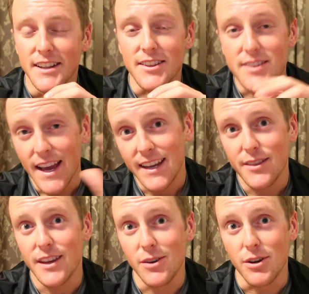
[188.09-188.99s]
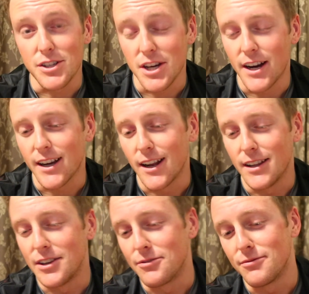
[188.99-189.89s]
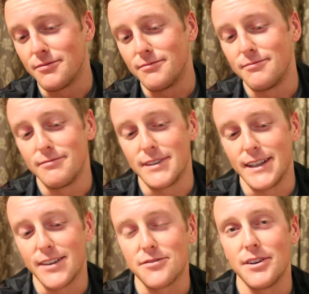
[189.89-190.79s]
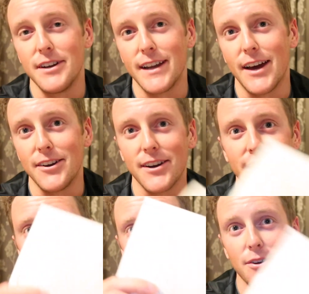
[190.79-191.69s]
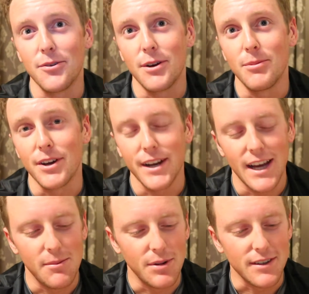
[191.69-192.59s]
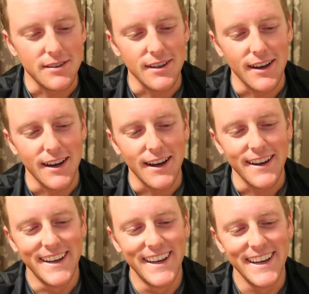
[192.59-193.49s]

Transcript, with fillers: The second thing I want to share, I got a little list written down here in case you're wondering what I'm looking at, but uh,